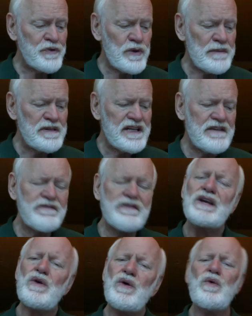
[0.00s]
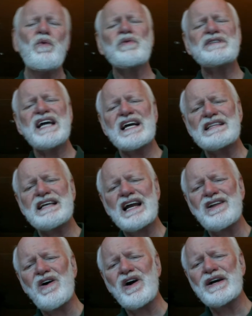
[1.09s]
We believe it won't take that
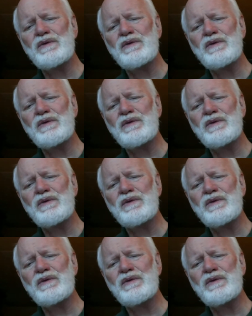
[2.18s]
long.